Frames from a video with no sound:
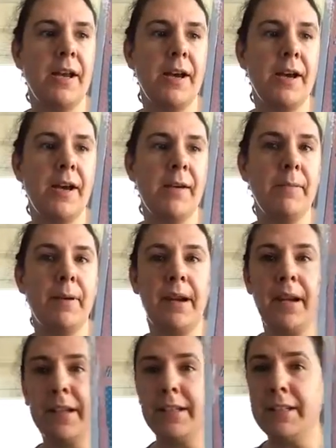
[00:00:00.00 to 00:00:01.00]

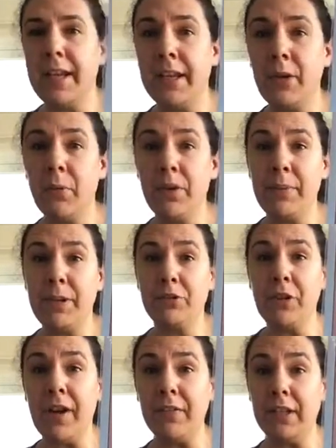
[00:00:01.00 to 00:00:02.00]
I could take it with me
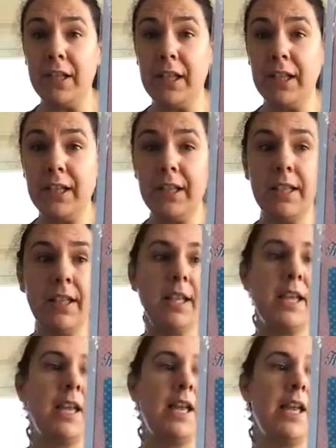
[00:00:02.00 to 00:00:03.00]
traveling,
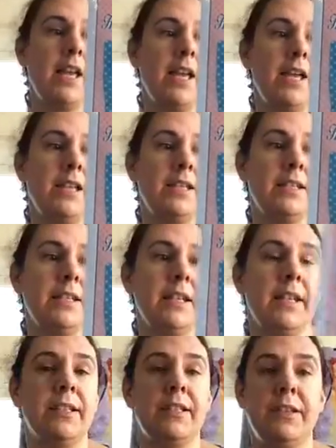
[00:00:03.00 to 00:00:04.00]
and
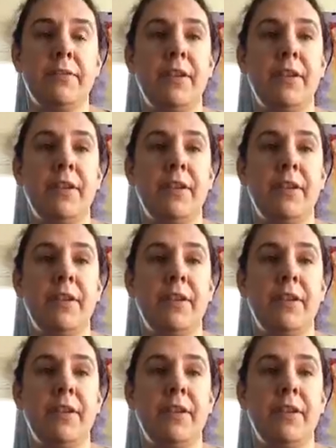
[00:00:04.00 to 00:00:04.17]
it's